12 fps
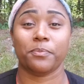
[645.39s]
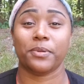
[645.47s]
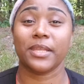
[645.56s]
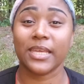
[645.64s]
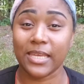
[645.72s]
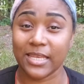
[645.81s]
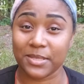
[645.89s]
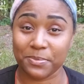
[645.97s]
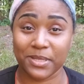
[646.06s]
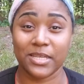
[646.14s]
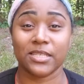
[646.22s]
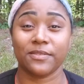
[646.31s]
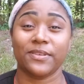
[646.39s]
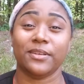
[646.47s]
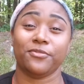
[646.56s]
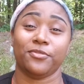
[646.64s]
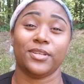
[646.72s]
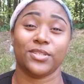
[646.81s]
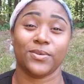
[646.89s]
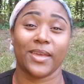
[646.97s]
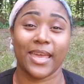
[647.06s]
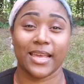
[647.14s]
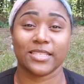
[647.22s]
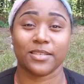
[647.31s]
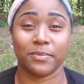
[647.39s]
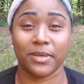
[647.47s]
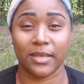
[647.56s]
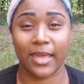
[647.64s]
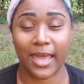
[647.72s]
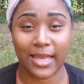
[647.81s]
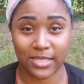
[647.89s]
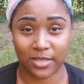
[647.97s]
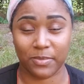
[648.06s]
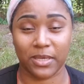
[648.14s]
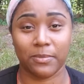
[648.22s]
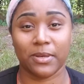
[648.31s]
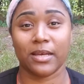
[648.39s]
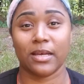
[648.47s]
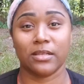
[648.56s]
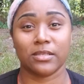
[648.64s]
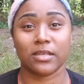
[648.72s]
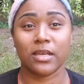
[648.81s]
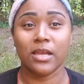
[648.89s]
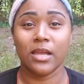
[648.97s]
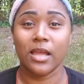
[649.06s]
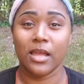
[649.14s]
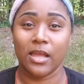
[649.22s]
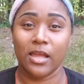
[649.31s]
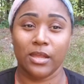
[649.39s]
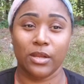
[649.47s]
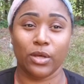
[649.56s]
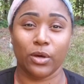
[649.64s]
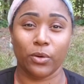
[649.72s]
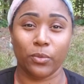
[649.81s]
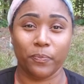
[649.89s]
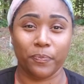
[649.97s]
please, please feel free to ask me, because you know,